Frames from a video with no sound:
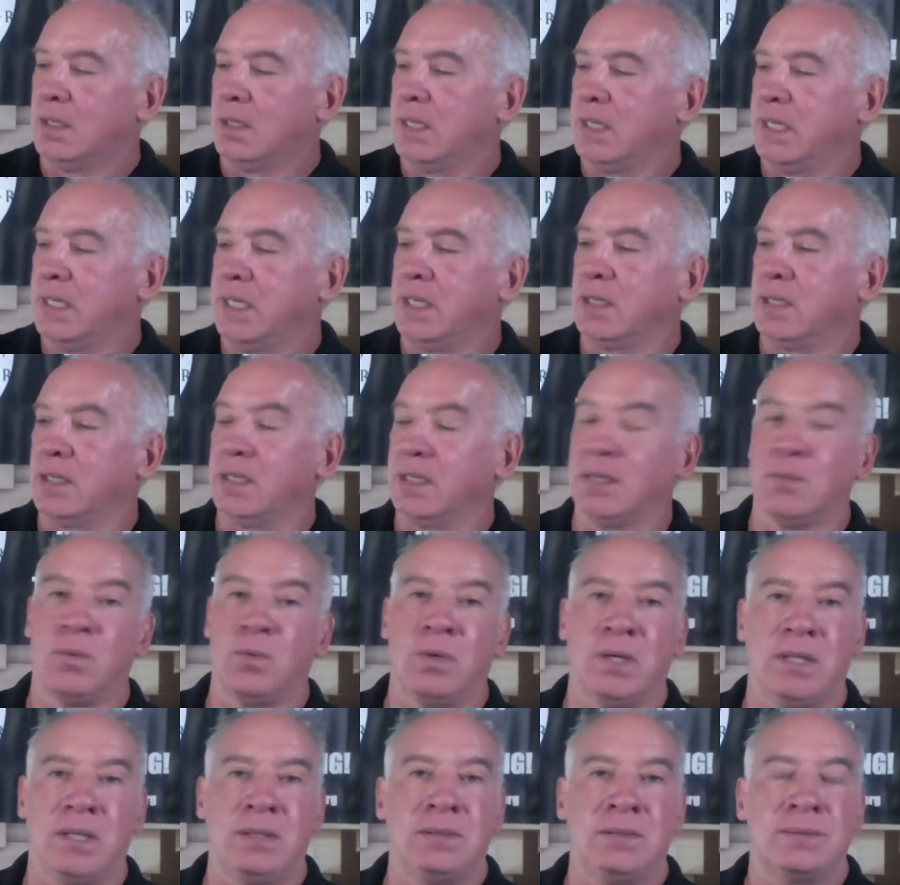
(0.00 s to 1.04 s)
and Lynn
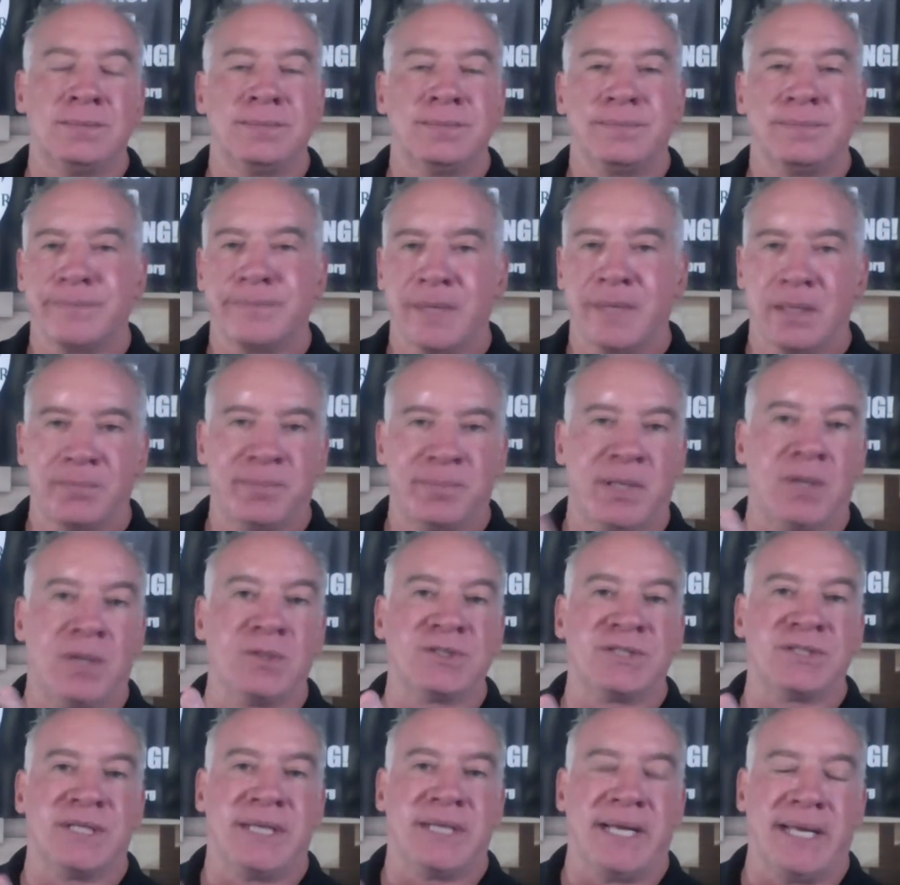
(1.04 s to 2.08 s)
Wood
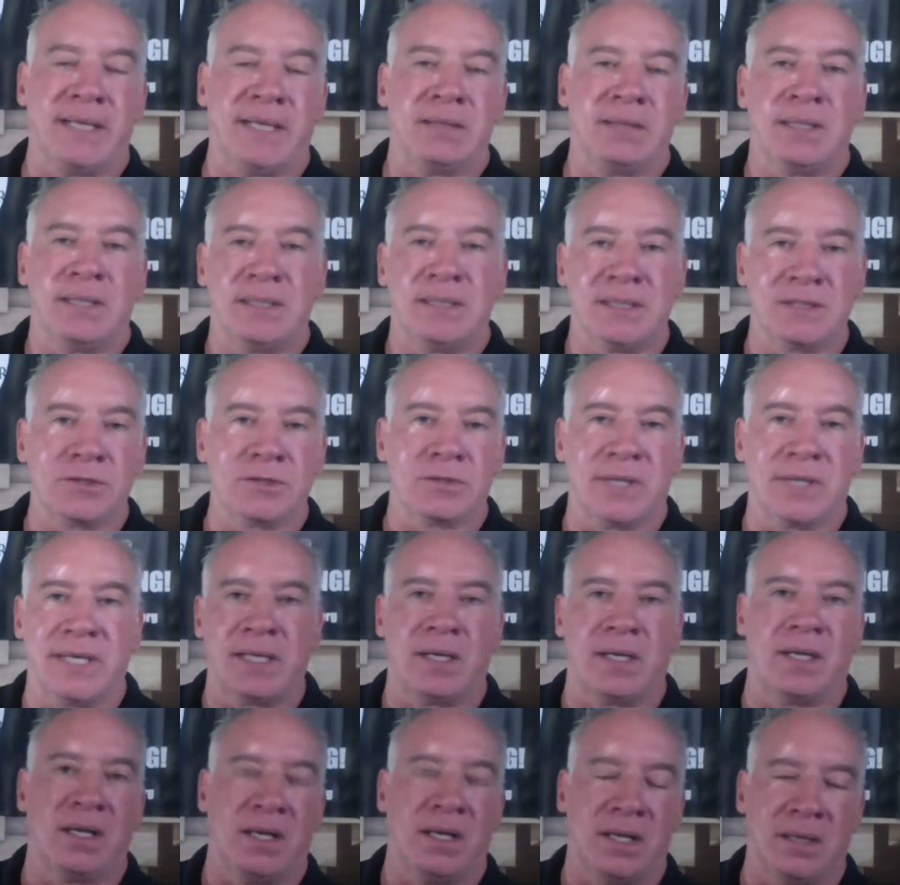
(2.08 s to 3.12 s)
posted it and
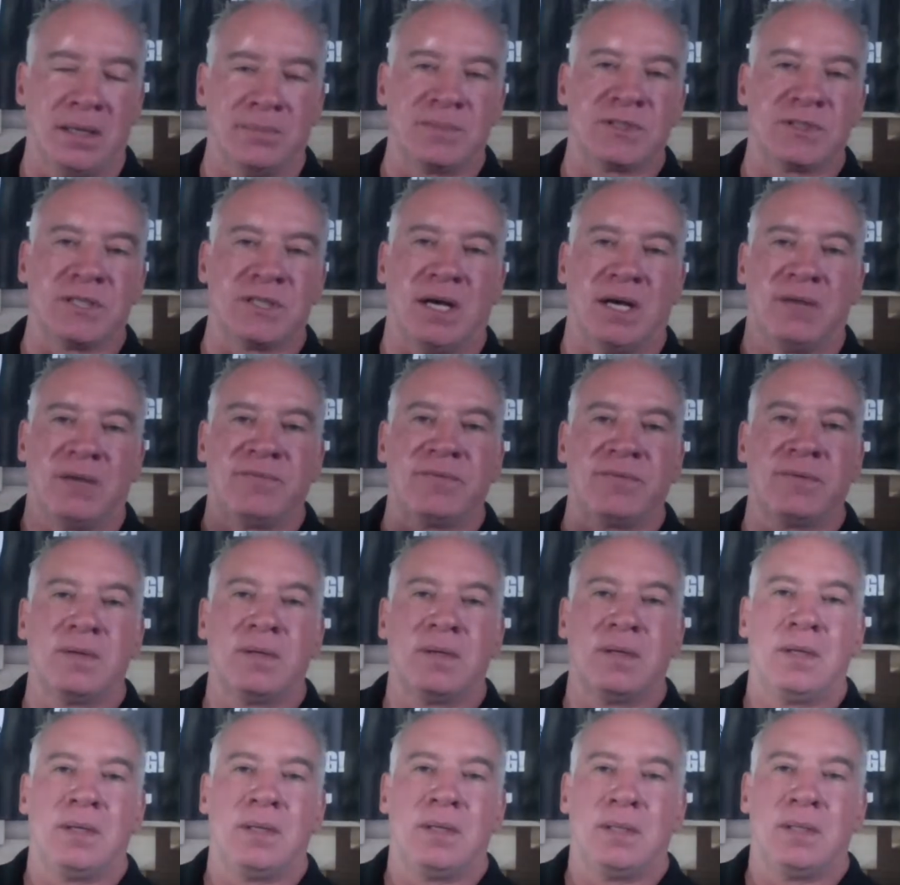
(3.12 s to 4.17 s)
discredited himself.
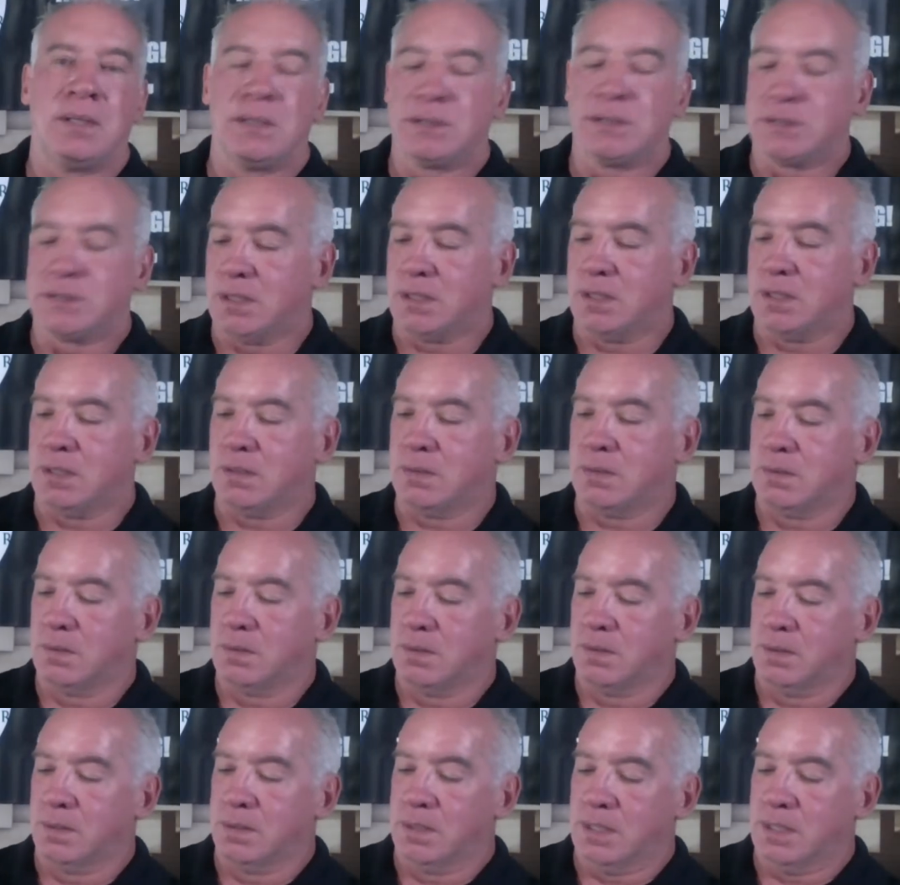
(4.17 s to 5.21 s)
So
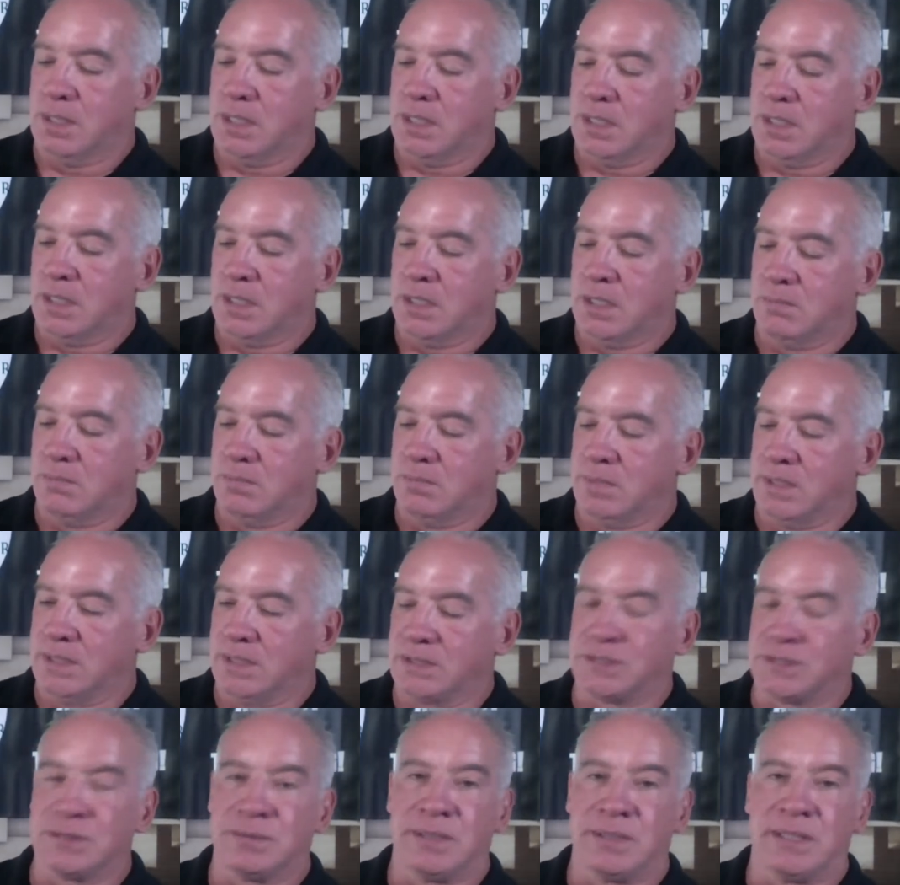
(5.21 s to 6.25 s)

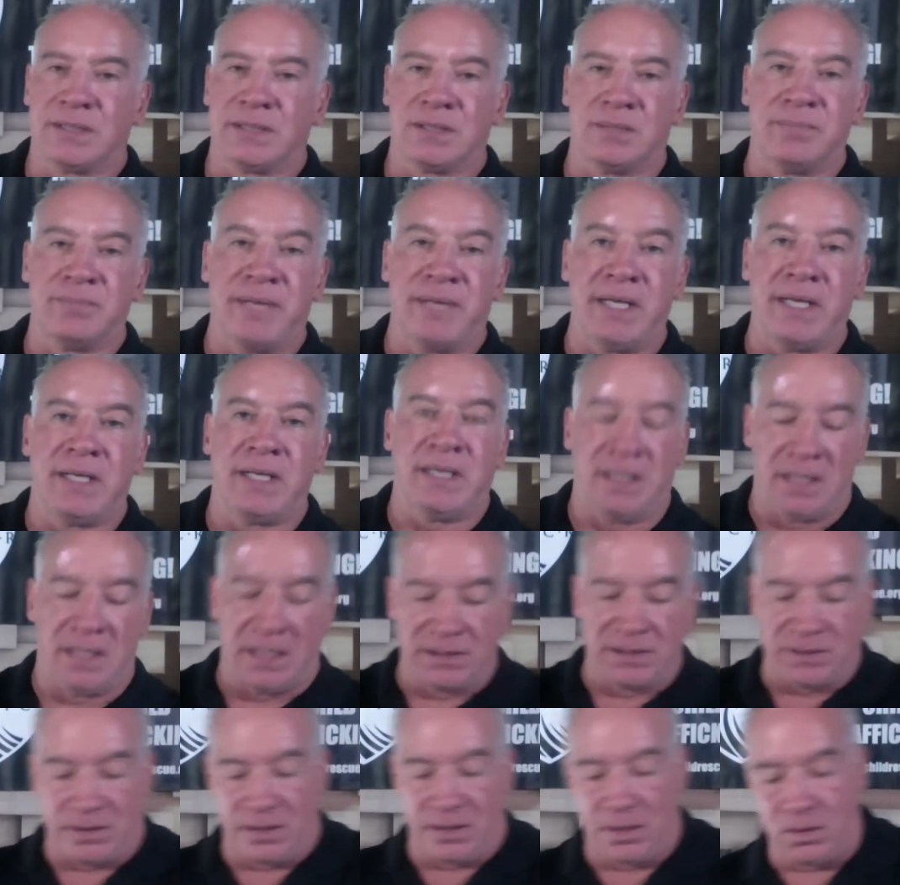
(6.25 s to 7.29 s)
he's admitting he
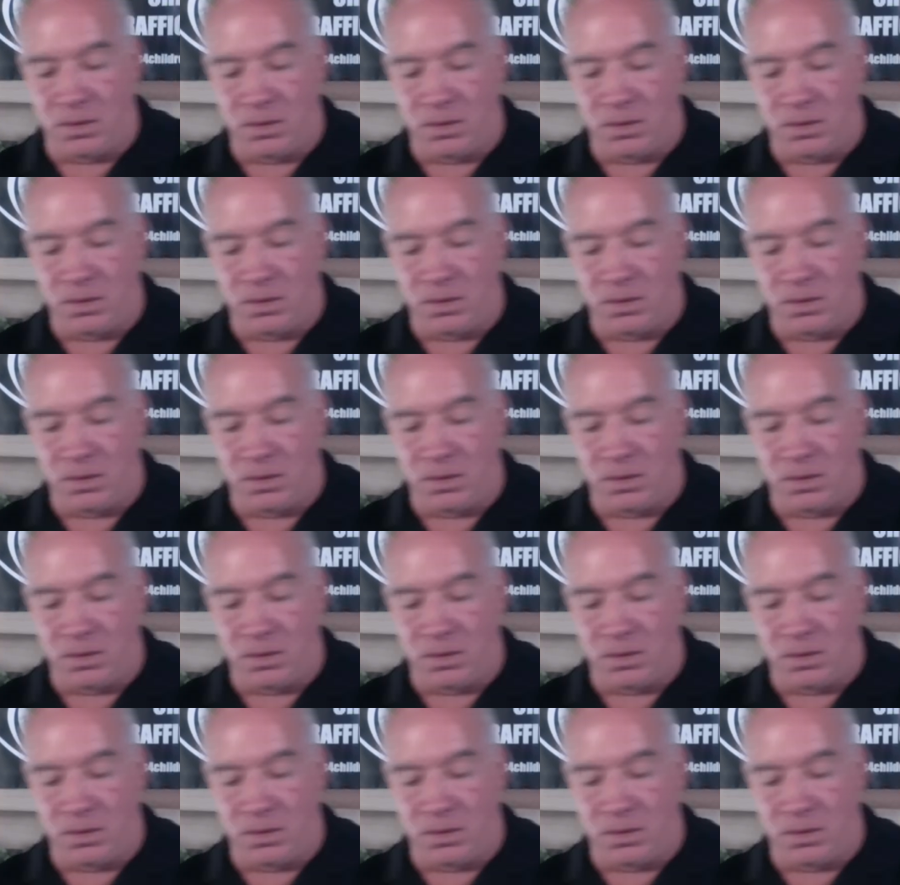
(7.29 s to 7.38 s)
doesn't know